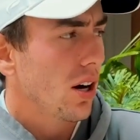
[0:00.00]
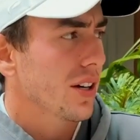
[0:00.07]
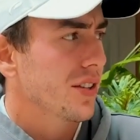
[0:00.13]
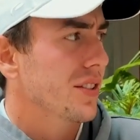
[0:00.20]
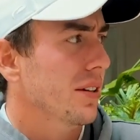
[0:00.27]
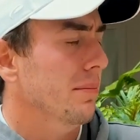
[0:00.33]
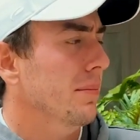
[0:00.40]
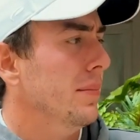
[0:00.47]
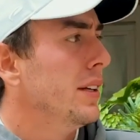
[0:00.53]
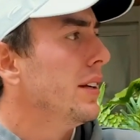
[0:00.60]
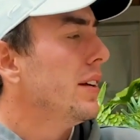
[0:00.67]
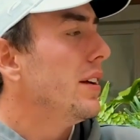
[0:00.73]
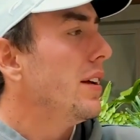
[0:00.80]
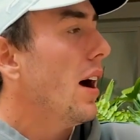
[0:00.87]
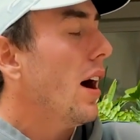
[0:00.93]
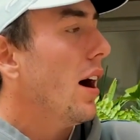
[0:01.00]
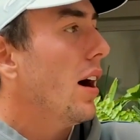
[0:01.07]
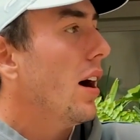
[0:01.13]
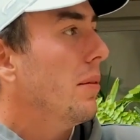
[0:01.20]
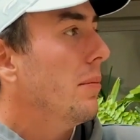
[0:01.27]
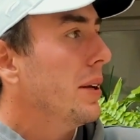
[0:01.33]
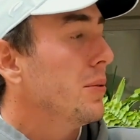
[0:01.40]
and how'd that how'd that play
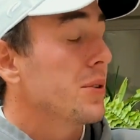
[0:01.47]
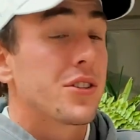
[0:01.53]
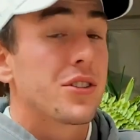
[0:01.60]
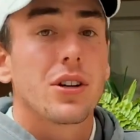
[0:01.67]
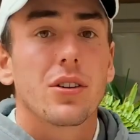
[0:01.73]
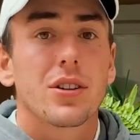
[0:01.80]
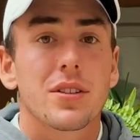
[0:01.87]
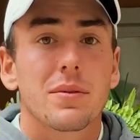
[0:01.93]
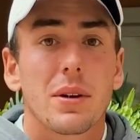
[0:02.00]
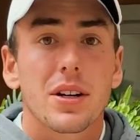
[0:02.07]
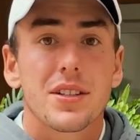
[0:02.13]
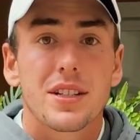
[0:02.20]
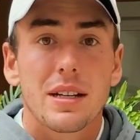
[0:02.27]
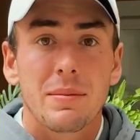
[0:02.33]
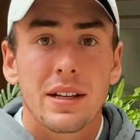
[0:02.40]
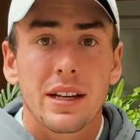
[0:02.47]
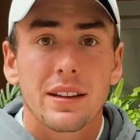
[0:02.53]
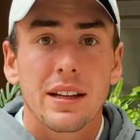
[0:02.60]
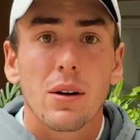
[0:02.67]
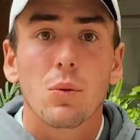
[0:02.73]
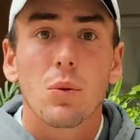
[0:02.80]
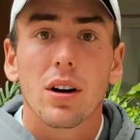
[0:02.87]
um, out? It was Stokes and Barsimian
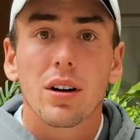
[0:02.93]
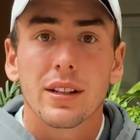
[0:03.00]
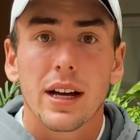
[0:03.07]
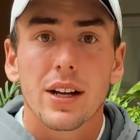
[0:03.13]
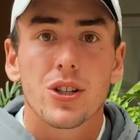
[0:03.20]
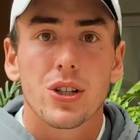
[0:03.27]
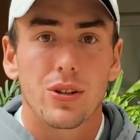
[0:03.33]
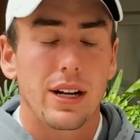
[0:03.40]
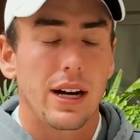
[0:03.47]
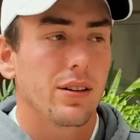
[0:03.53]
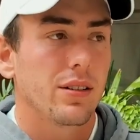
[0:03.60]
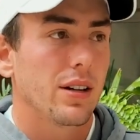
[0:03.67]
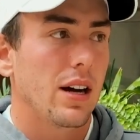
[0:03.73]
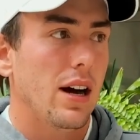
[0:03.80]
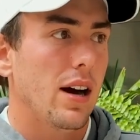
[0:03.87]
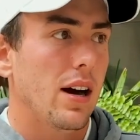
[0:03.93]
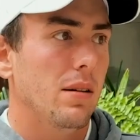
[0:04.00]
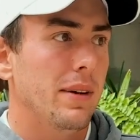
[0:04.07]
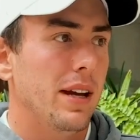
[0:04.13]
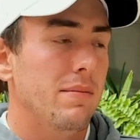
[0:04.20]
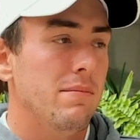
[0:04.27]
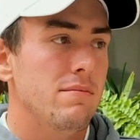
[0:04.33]
that won that shootout,
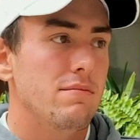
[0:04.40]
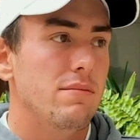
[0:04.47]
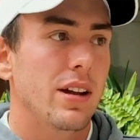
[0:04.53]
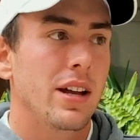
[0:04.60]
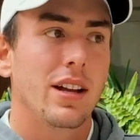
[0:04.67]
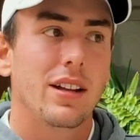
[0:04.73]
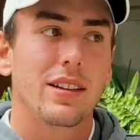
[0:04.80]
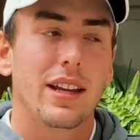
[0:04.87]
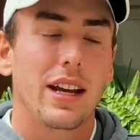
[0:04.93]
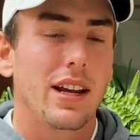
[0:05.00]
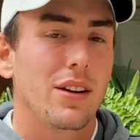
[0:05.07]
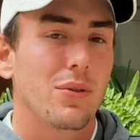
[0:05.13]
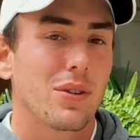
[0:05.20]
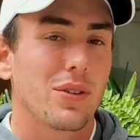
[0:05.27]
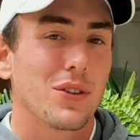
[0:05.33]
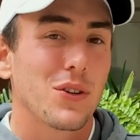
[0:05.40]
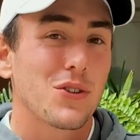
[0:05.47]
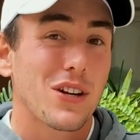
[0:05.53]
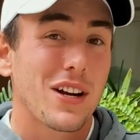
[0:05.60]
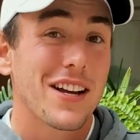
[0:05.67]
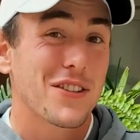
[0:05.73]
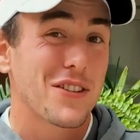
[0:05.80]
um, and they were those
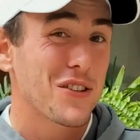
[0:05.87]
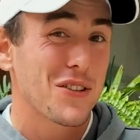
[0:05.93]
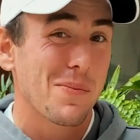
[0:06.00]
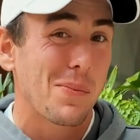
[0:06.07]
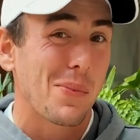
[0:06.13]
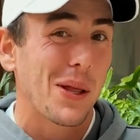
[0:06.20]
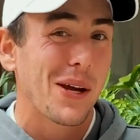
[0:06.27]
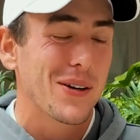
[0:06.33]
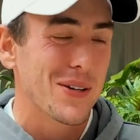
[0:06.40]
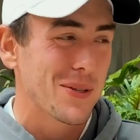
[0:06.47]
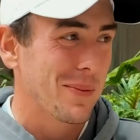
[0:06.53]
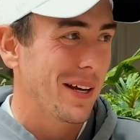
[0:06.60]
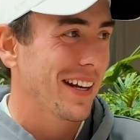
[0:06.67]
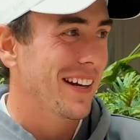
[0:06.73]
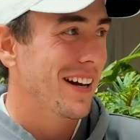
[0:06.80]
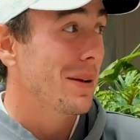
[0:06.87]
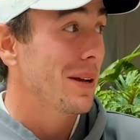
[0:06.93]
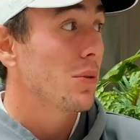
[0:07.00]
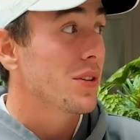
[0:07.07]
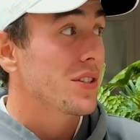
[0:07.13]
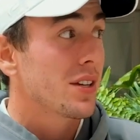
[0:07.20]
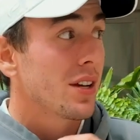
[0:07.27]
are guys are some players, man. Um, it
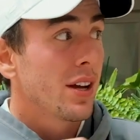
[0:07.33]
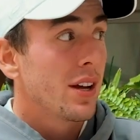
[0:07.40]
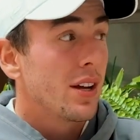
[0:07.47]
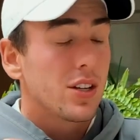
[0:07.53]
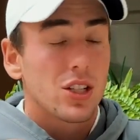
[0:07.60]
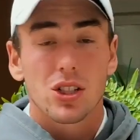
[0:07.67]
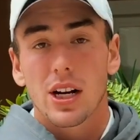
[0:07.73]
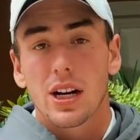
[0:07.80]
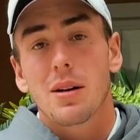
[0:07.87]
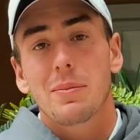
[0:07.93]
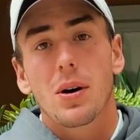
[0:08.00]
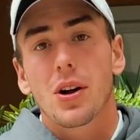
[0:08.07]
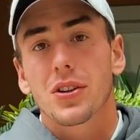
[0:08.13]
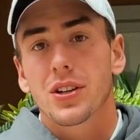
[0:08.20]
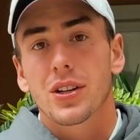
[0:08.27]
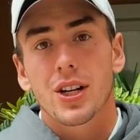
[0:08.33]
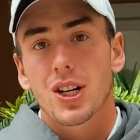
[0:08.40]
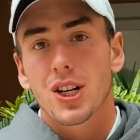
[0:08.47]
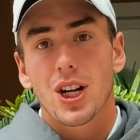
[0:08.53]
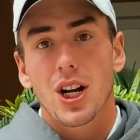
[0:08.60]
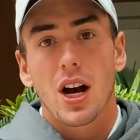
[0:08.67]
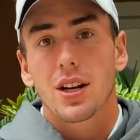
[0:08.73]
was straight up alternate
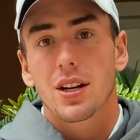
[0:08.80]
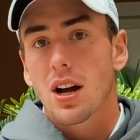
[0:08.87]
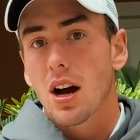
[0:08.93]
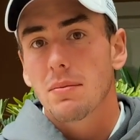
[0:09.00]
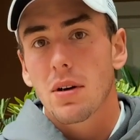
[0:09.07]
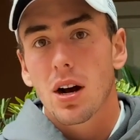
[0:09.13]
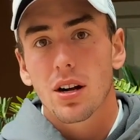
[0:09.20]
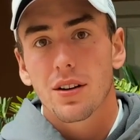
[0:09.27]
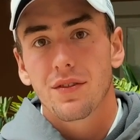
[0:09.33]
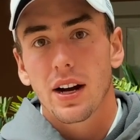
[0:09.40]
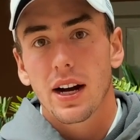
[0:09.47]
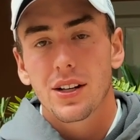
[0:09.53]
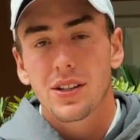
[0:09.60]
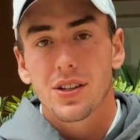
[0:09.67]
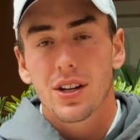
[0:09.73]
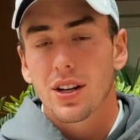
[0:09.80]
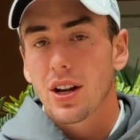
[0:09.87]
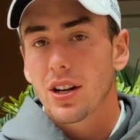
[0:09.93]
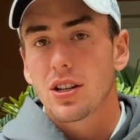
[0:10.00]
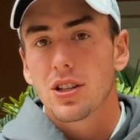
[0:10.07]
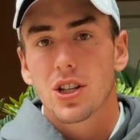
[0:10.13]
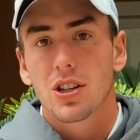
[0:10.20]
shot, not modified. So you know
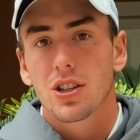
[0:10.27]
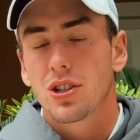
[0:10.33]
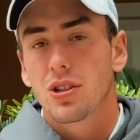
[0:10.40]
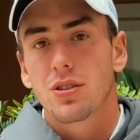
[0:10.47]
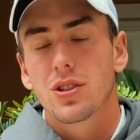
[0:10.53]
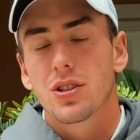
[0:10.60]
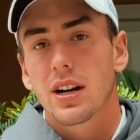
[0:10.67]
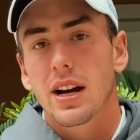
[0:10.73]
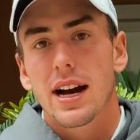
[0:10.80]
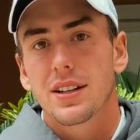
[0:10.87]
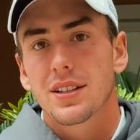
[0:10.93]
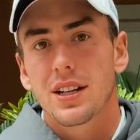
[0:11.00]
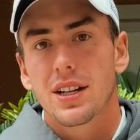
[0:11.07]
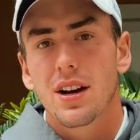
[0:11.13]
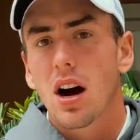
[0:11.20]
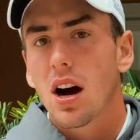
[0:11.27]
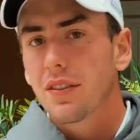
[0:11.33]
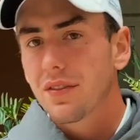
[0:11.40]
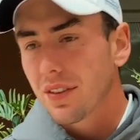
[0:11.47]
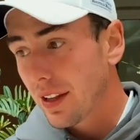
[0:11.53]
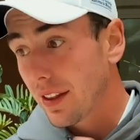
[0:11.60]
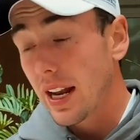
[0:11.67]
you ch choose your guy to tee
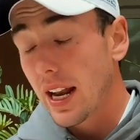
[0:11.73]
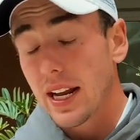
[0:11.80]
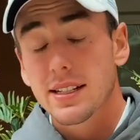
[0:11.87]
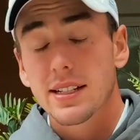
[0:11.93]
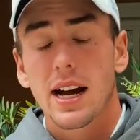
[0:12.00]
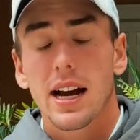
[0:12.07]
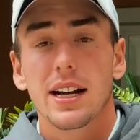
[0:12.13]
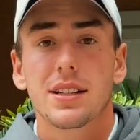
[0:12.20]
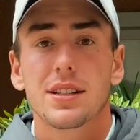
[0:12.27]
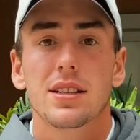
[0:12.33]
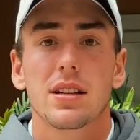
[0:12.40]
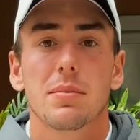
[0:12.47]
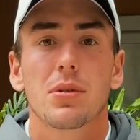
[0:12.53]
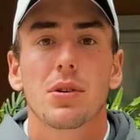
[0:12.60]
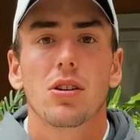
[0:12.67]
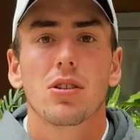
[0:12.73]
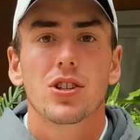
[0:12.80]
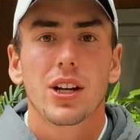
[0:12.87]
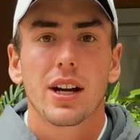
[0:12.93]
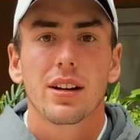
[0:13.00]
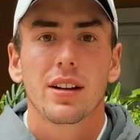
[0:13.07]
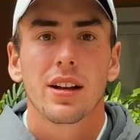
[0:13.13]
off, and then the next guy hits the approach
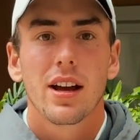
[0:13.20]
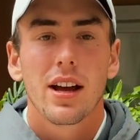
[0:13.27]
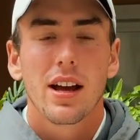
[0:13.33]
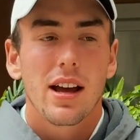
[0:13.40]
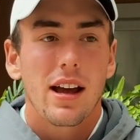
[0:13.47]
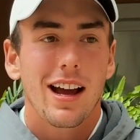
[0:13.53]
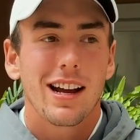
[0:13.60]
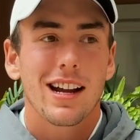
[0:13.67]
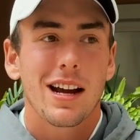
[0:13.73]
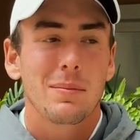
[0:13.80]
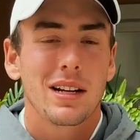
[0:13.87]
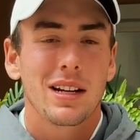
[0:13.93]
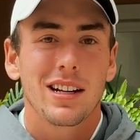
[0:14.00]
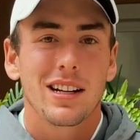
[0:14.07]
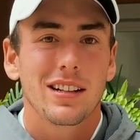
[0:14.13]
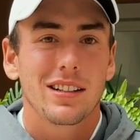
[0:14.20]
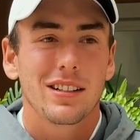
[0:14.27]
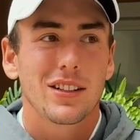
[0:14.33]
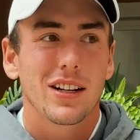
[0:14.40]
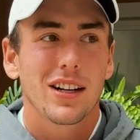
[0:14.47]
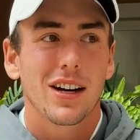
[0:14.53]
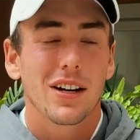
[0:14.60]
in. And I mean,
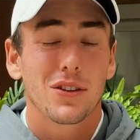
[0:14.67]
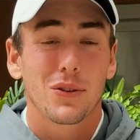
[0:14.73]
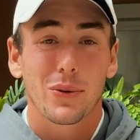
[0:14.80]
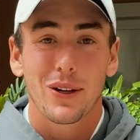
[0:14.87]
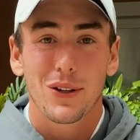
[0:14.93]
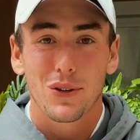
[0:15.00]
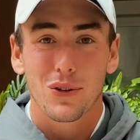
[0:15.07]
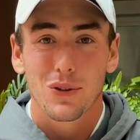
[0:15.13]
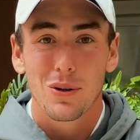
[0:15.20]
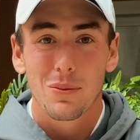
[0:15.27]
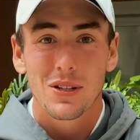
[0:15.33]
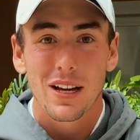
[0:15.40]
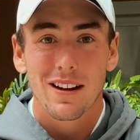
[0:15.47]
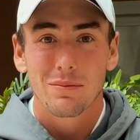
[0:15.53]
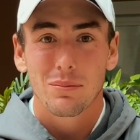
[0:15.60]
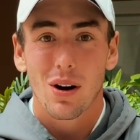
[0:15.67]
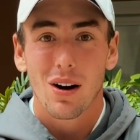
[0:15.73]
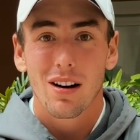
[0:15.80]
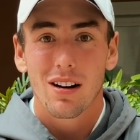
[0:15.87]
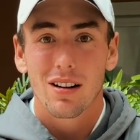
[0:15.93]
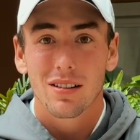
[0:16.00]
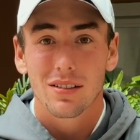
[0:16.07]
uh, three of the groups had a
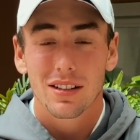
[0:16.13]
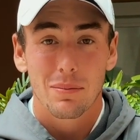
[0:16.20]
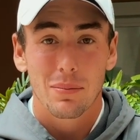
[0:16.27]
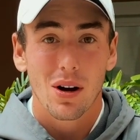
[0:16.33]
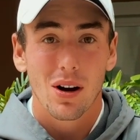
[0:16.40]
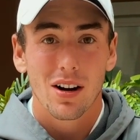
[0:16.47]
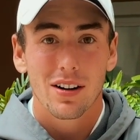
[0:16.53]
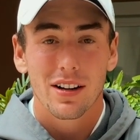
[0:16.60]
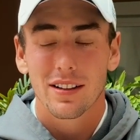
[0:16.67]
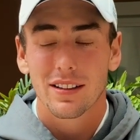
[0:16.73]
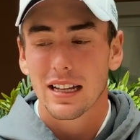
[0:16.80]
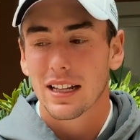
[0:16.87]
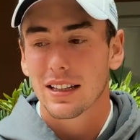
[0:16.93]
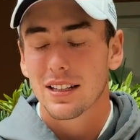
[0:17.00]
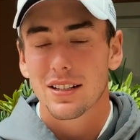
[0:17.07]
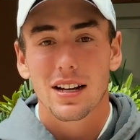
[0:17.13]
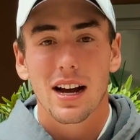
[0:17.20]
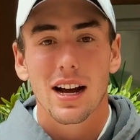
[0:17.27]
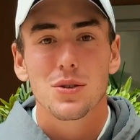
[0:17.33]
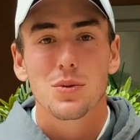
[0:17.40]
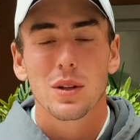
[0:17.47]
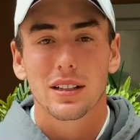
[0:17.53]
par. They parred, and then these
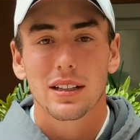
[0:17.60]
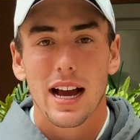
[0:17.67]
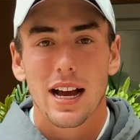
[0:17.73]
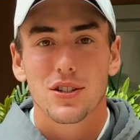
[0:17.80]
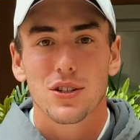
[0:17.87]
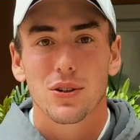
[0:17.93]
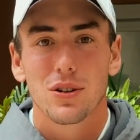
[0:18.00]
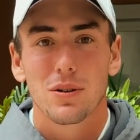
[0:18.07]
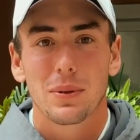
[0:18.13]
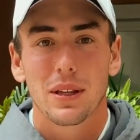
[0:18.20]
guys were the last group.